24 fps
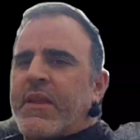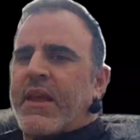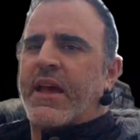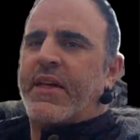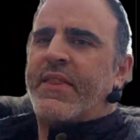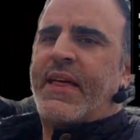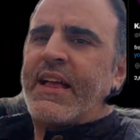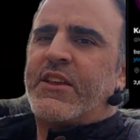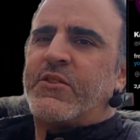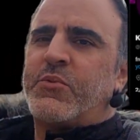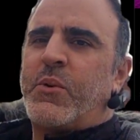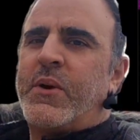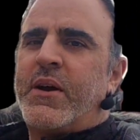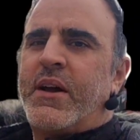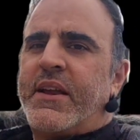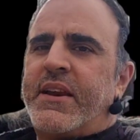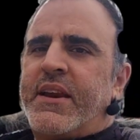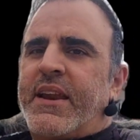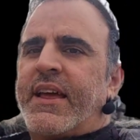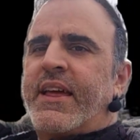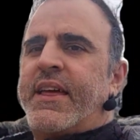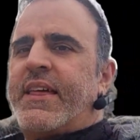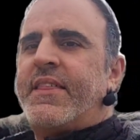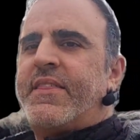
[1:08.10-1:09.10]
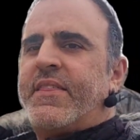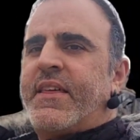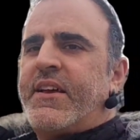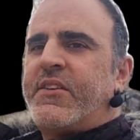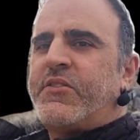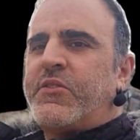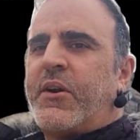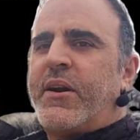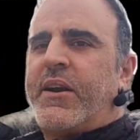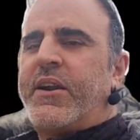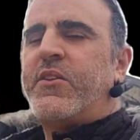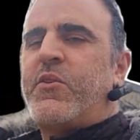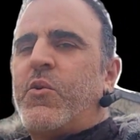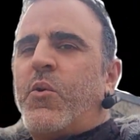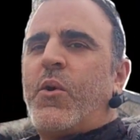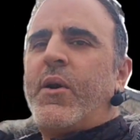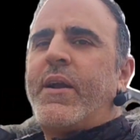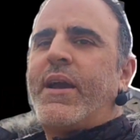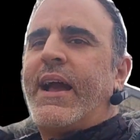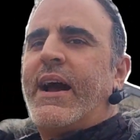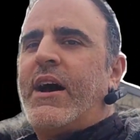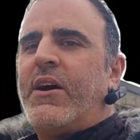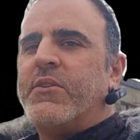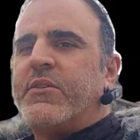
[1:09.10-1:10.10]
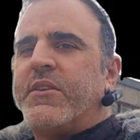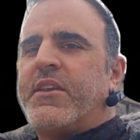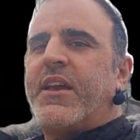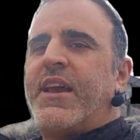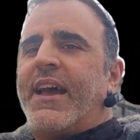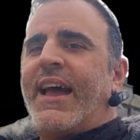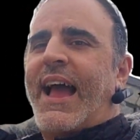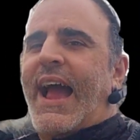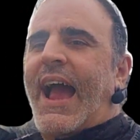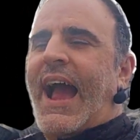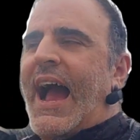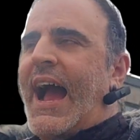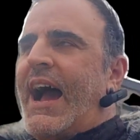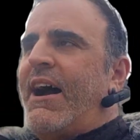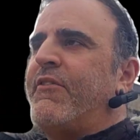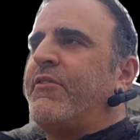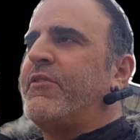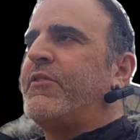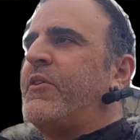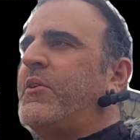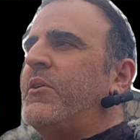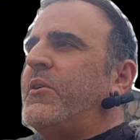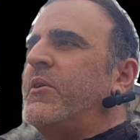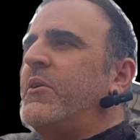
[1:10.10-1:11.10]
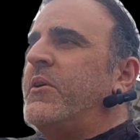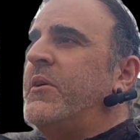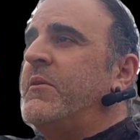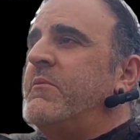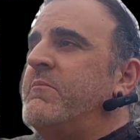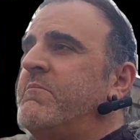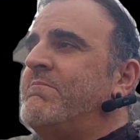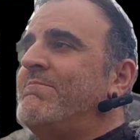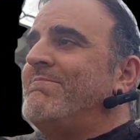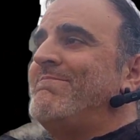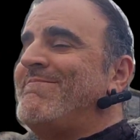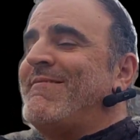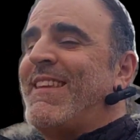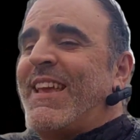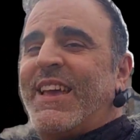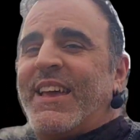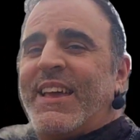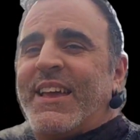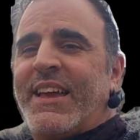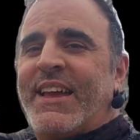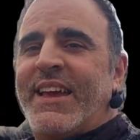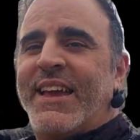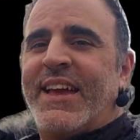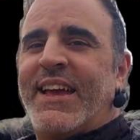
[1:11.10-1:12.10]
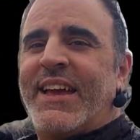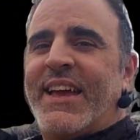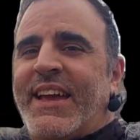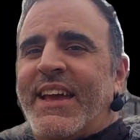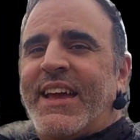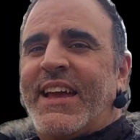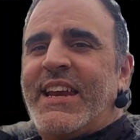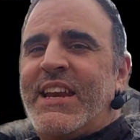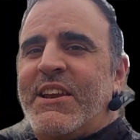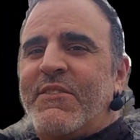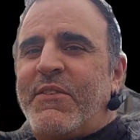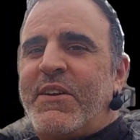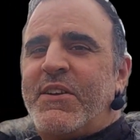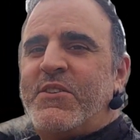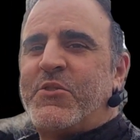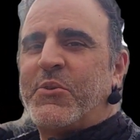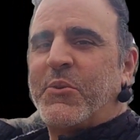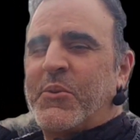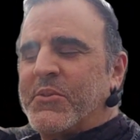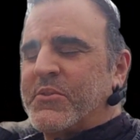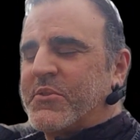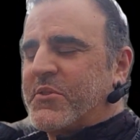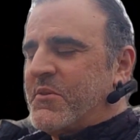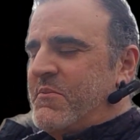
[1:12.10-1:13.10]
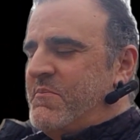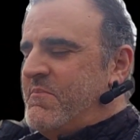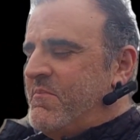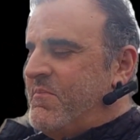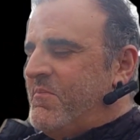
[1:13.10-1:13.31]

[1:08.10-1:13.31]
and that's when they started going out after individuals.